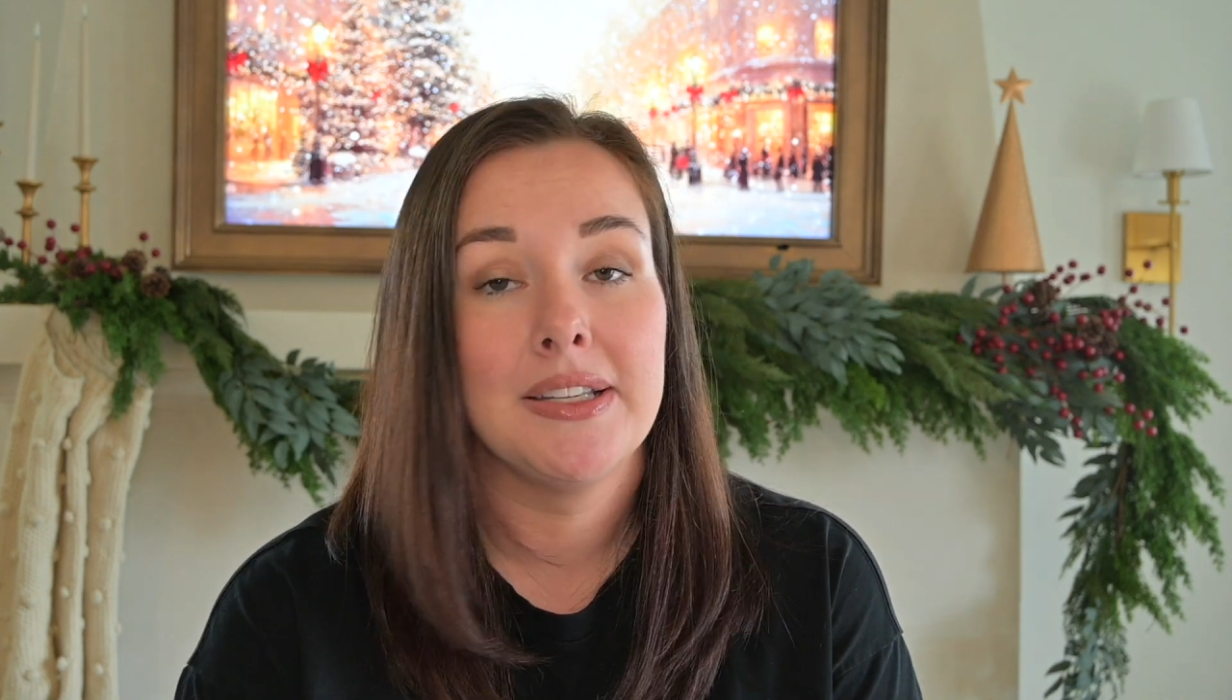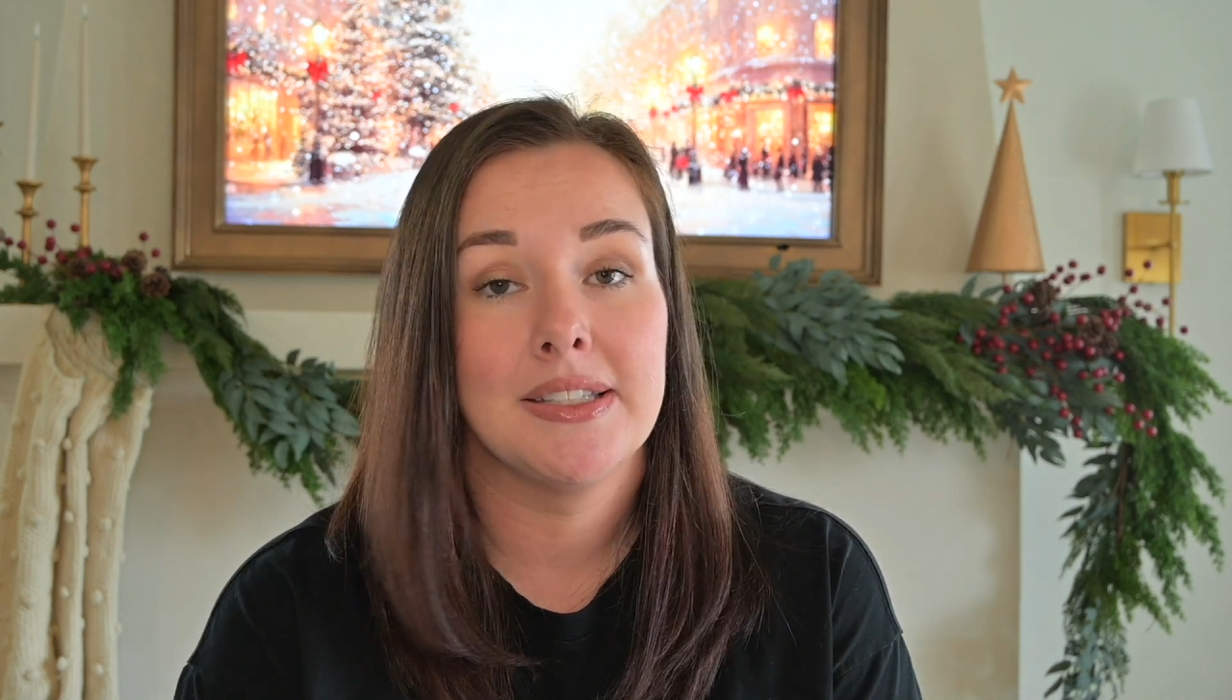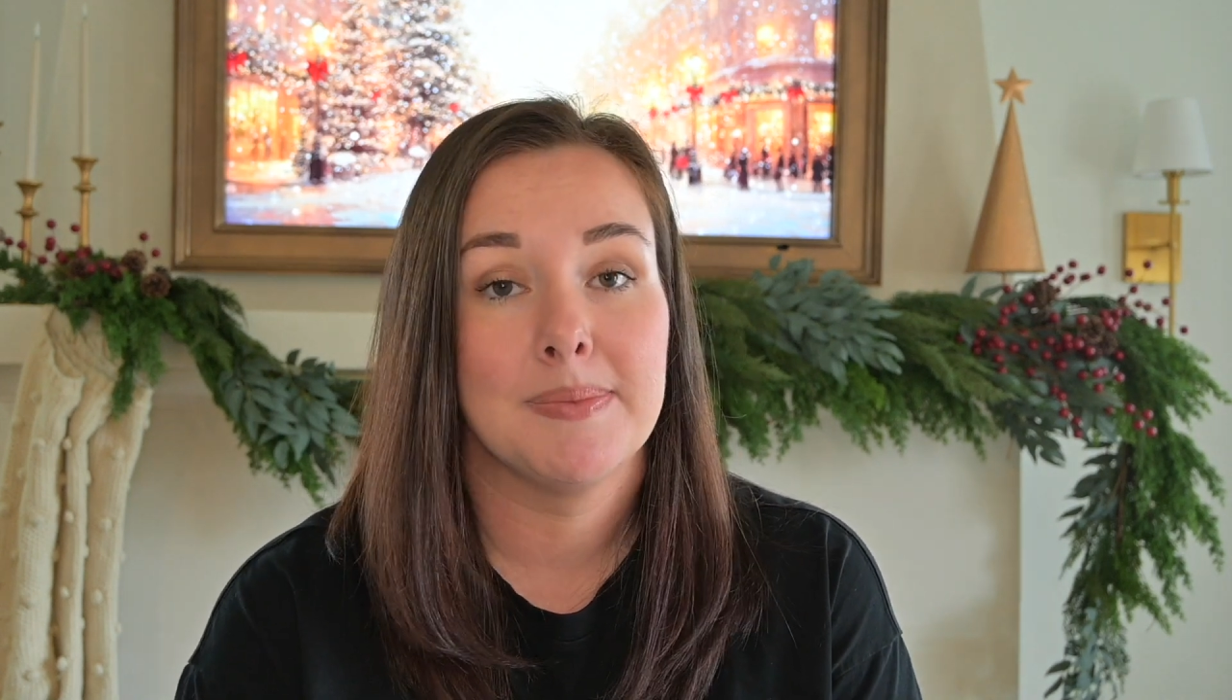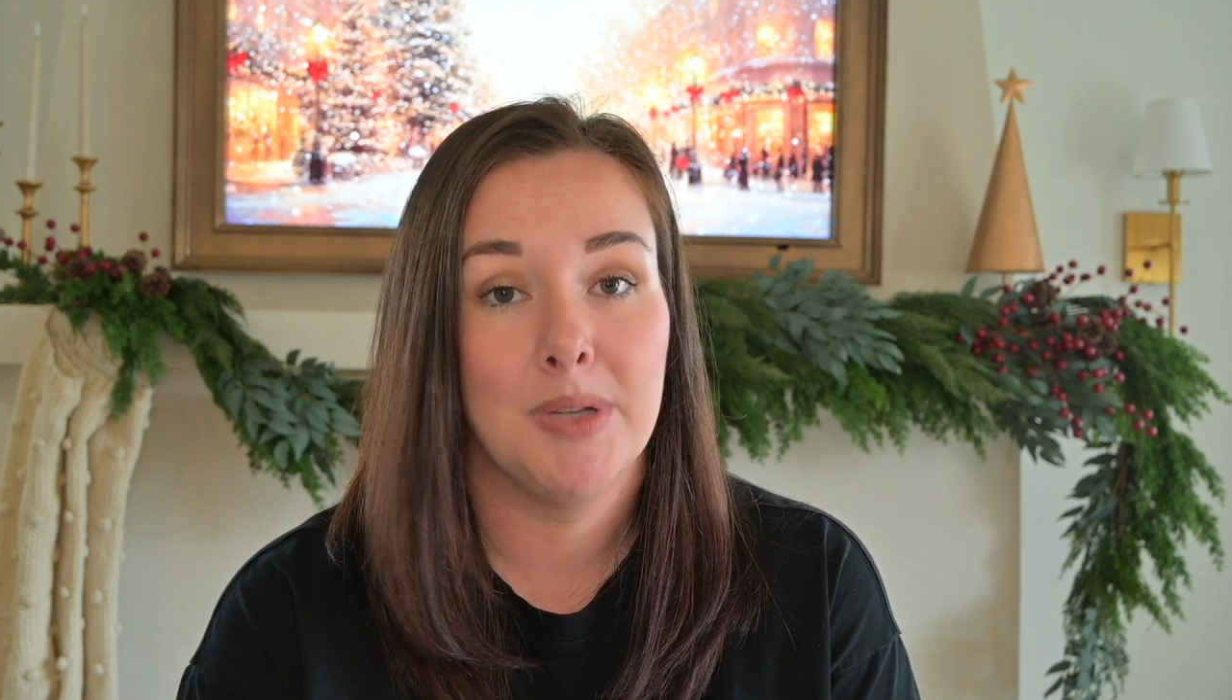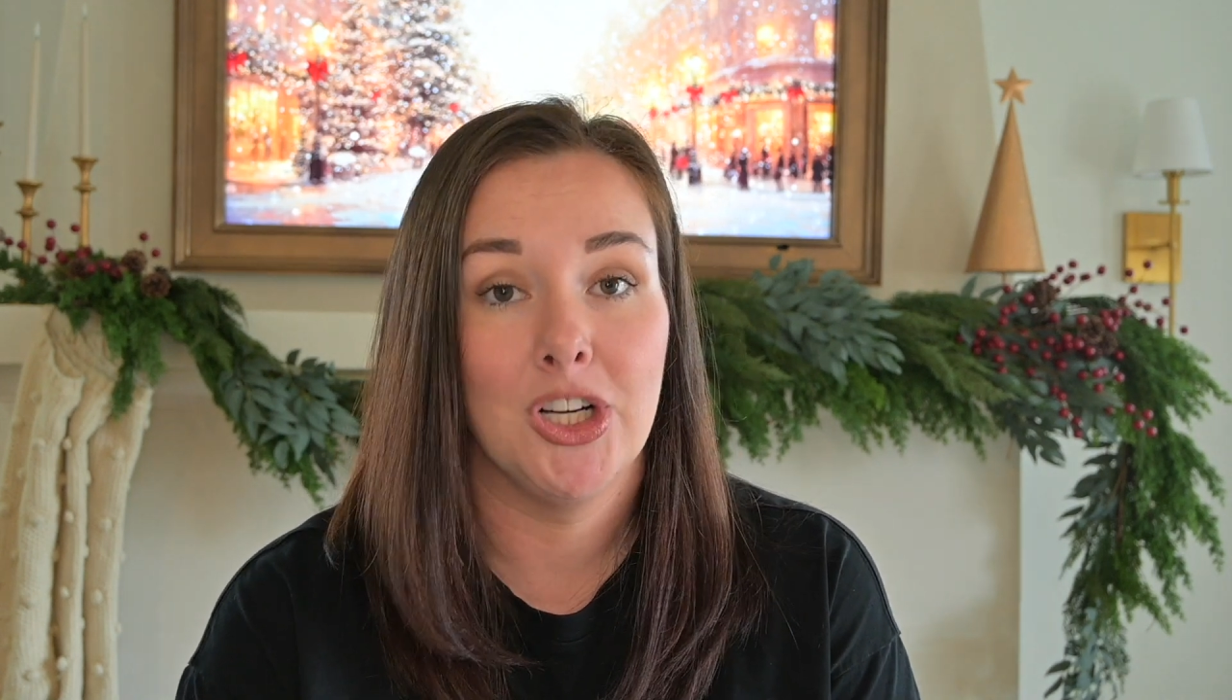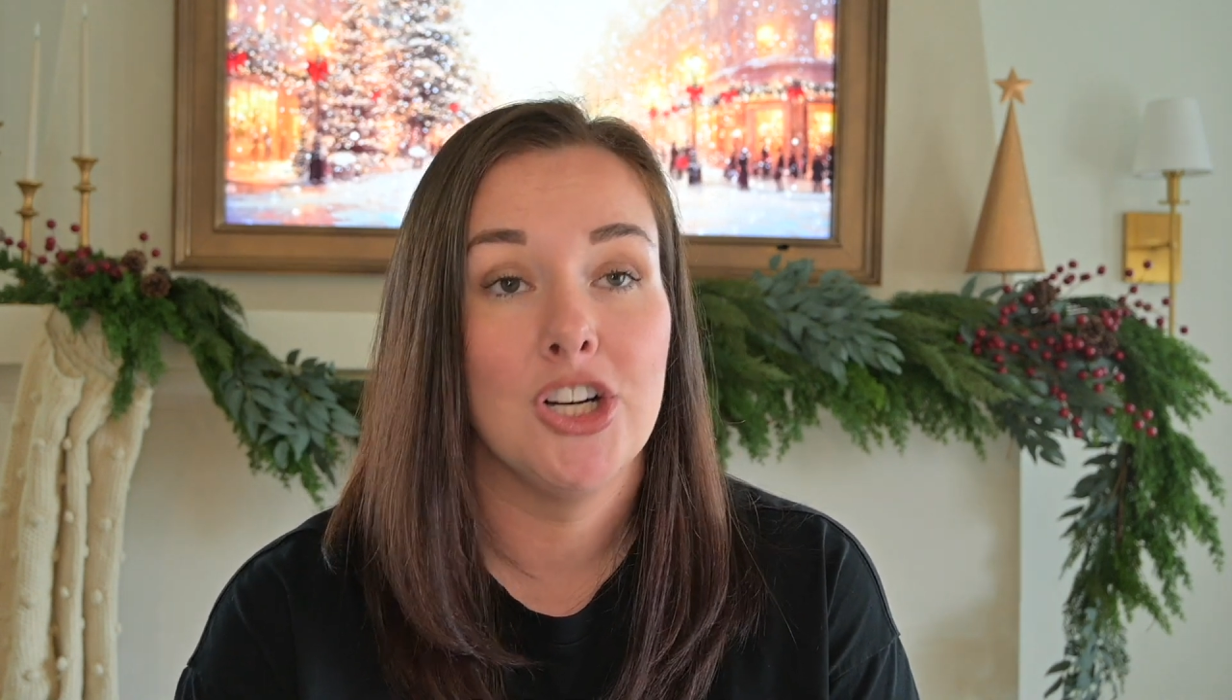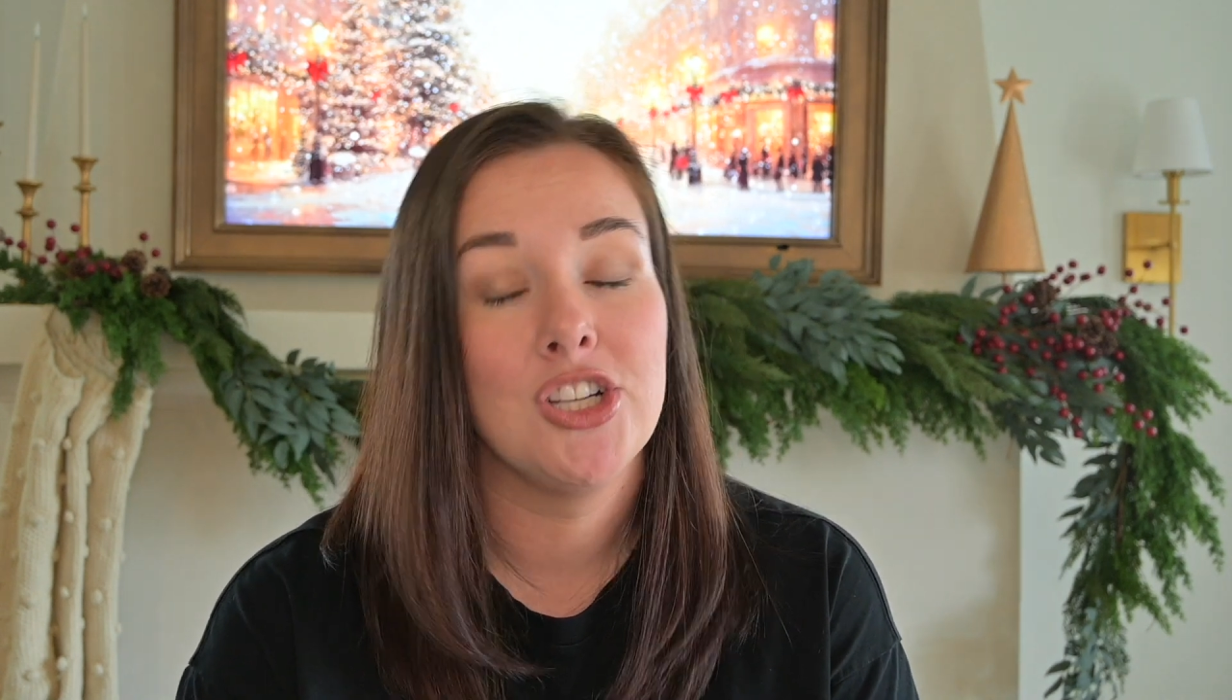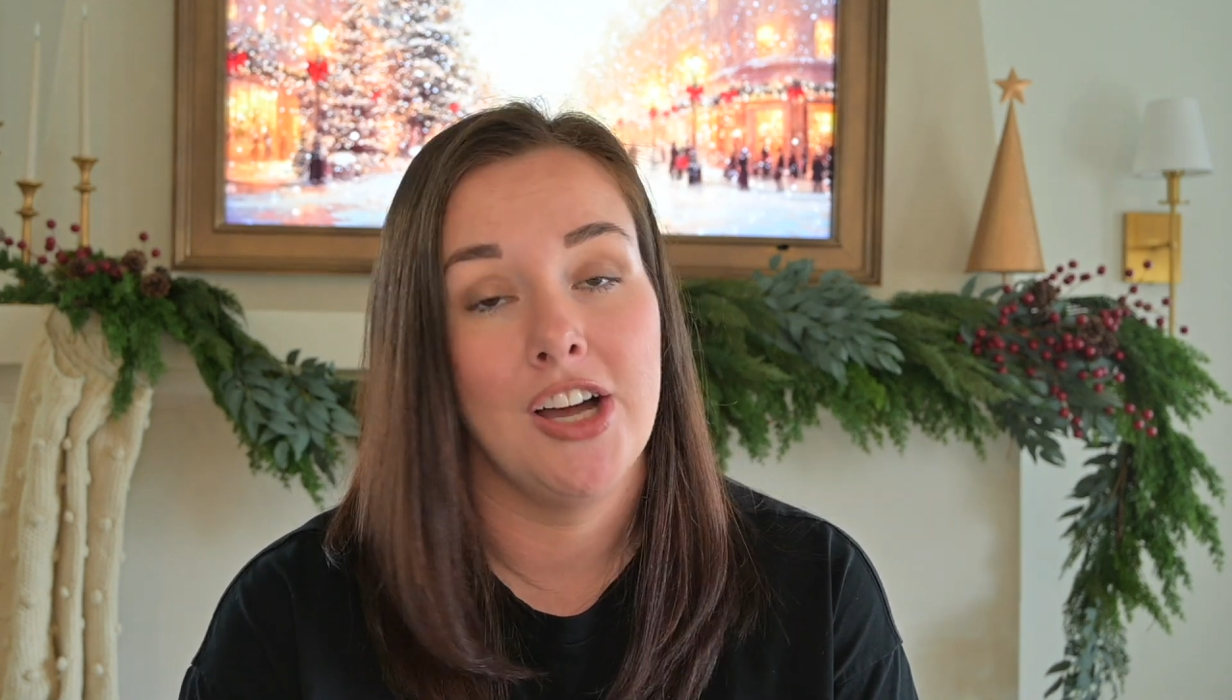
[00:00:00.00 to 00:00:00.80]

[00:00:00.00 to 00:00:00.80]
splurge